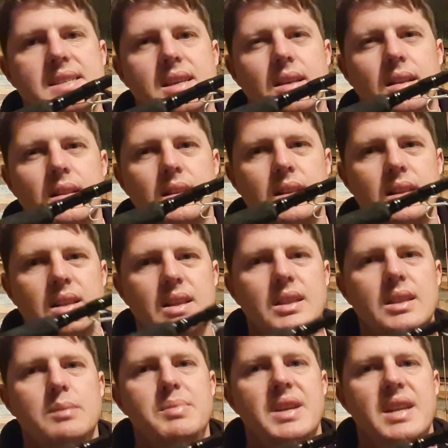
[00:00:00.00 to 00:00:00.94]
it's a
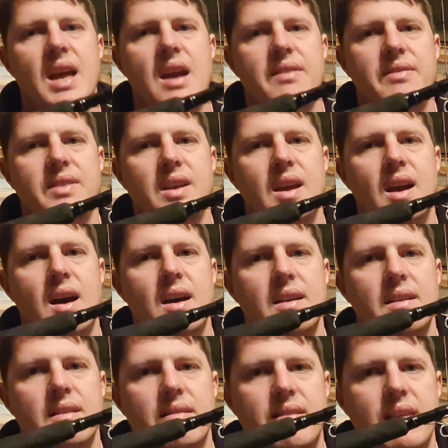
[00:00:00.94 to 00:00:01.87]
little bit heavier
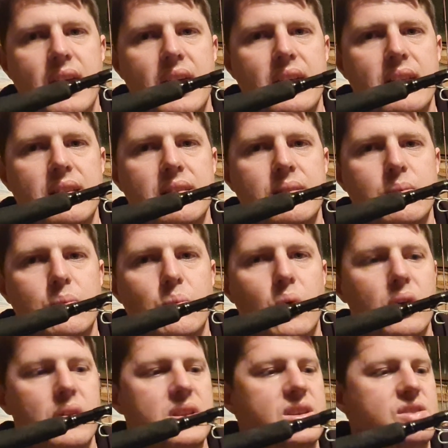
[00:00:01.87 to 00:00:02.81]
than
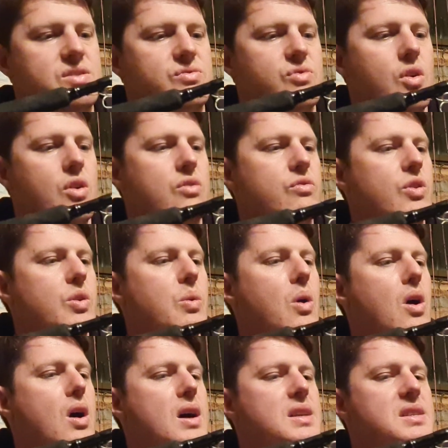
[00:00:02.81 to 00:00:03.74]
what this rod
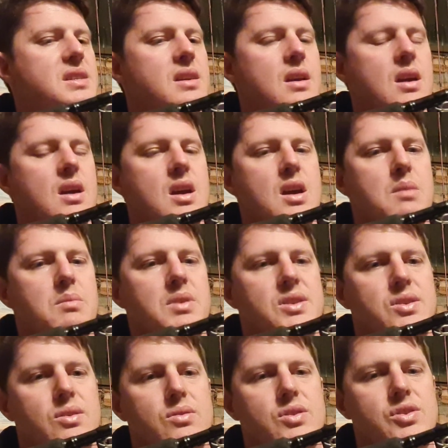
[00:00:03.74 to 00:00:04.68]
requires, but
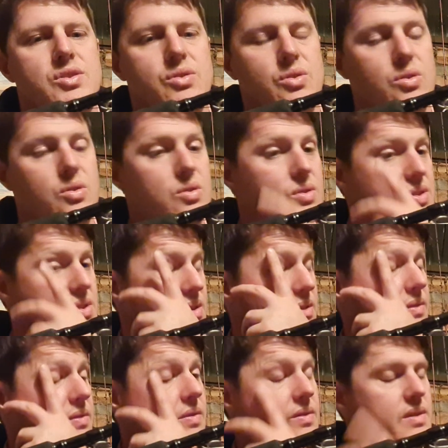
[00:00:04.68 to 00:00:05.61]
as long as you're
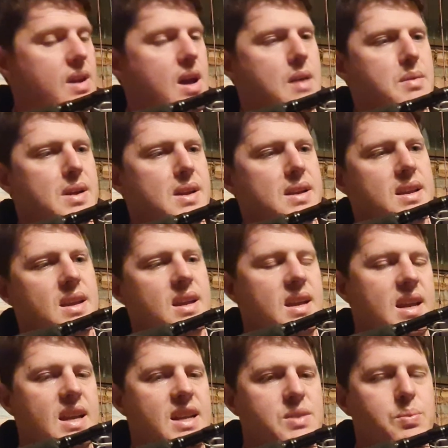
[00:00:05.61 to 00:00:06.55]

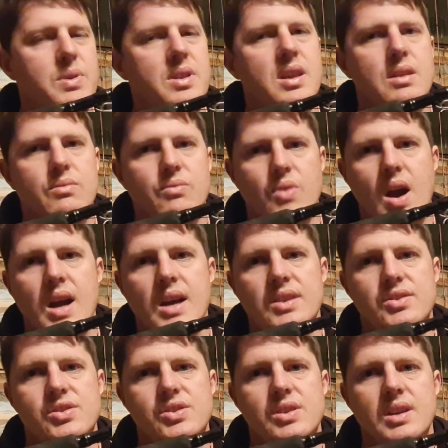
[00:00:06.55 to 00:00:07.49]
it's within
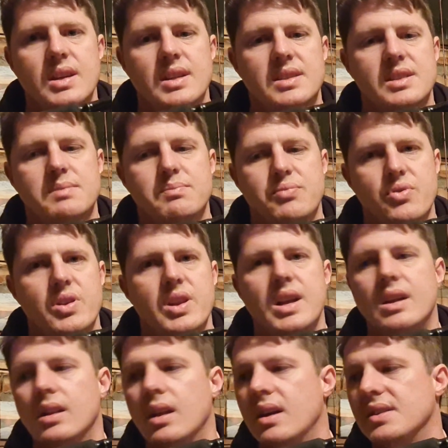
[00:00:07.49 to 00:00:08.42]
range, it's
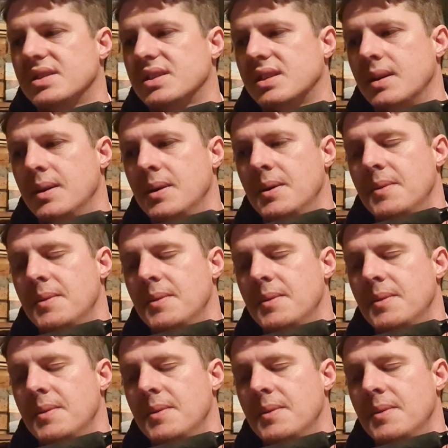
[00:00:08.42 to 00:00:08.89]
pretty close.